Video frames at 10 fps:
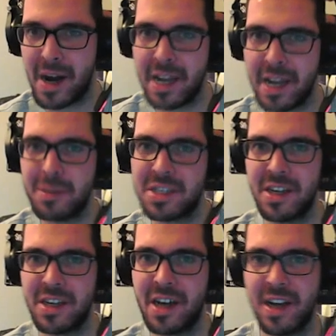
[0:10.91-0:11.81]
name is
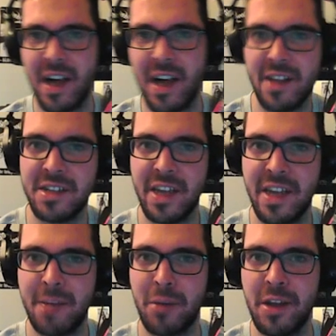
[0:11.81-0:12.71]
Canuckadile, and today
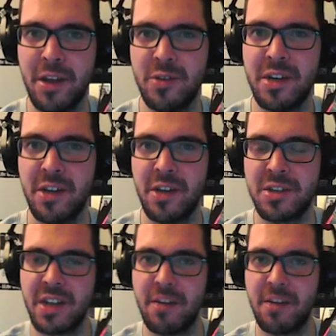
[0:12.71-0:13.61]
I'm bringing you another
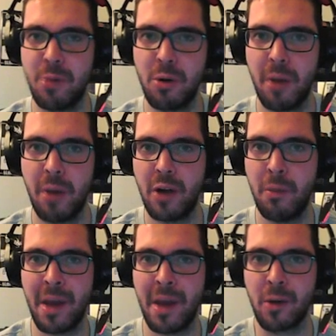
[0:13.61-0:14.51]
set of Pokemon
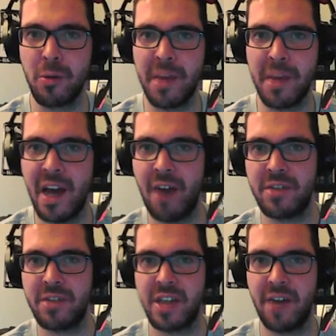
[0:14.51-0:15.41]
Omega Ruby Alpha
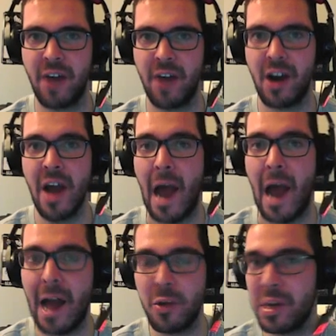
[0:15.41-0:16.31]
Sapphire
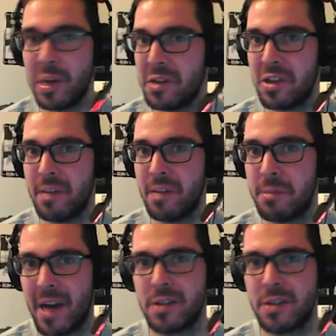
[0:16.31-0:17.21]
Halloween-themed
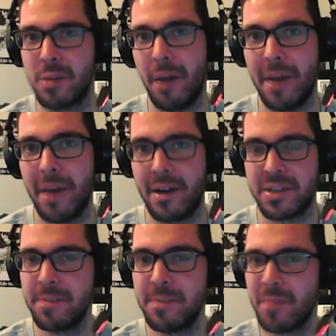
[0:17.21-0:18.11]
Battle Spot battles.
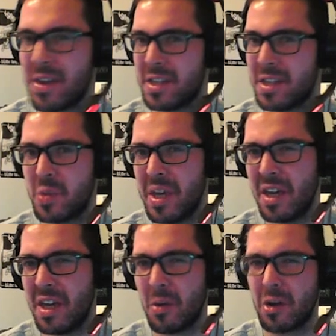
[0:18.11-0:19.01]
This week,
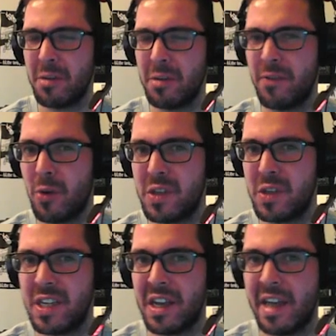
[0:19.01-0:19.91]
we're going to be
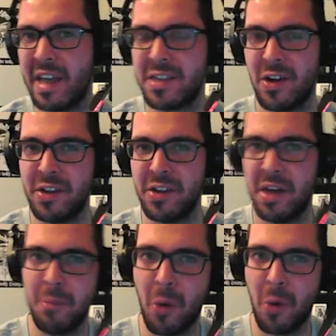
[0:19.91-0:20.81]
focusing less on the
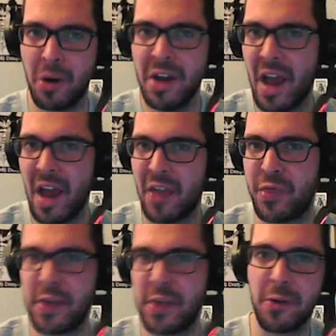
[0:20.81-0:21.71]
more
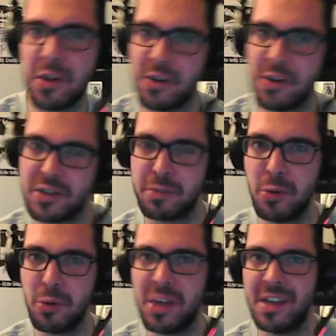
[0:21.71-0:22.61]
ethereal,
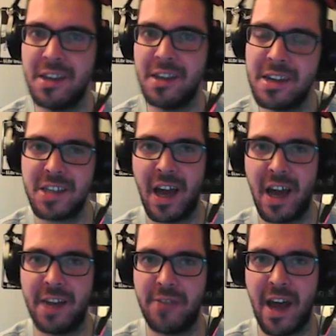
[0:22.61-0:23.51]
spooky side
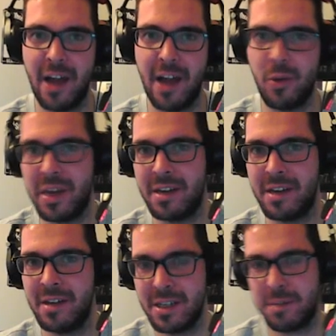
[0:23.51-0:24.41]
of the Halloween
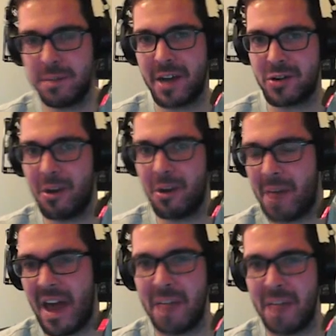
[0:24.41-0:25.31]
spectrum,
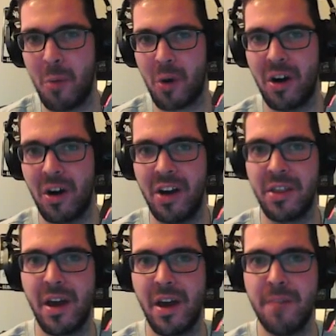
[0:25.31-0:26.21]
and more on
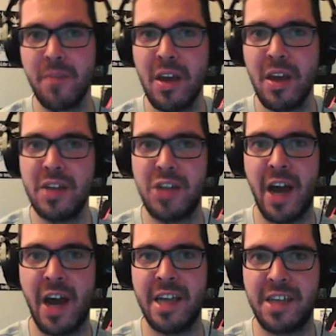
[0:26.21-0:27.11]
the
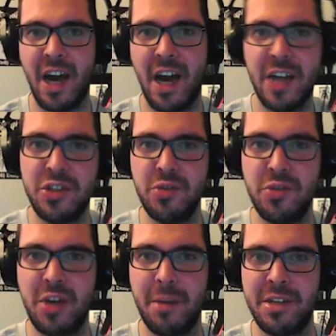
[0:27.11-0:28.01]
giant kaiju
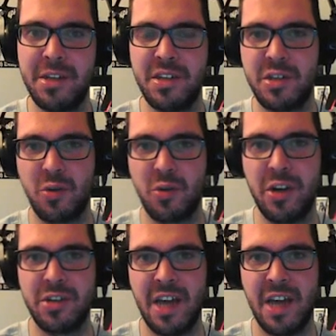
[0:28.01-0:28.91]
coming to destroy your
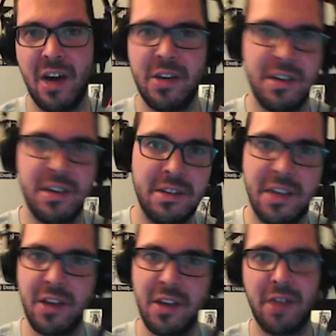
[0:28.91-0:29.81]
town and
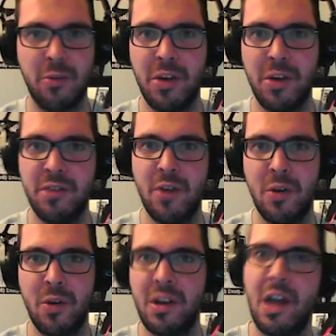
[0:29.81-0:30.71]
kill everyone you've known
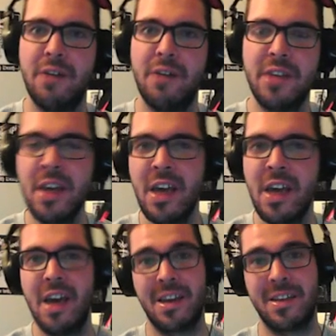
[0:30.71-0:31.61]
and loved
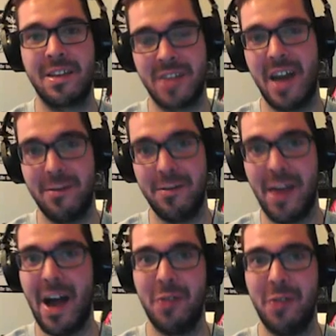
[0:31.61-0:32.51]
side of the
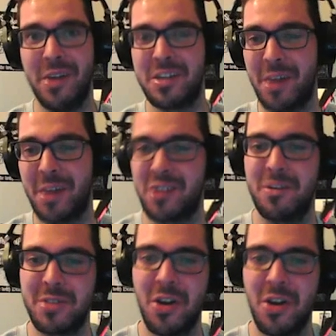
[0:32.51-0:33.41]
Halloween spectrum.
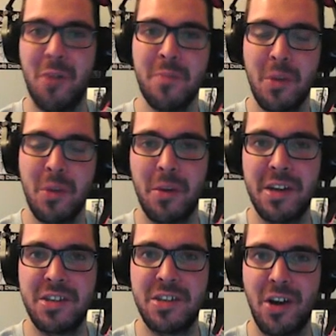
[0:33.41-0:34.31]
So we're going to
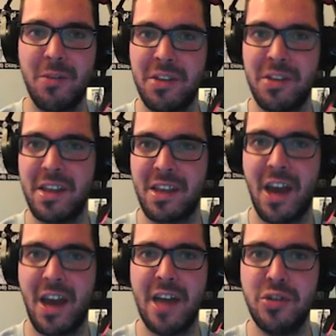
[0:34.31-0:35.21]
start with like the
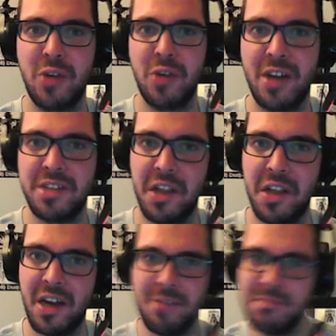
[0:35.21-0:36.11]
Kaiju
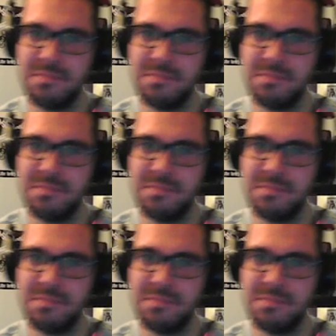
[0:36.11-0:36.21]
Godzilla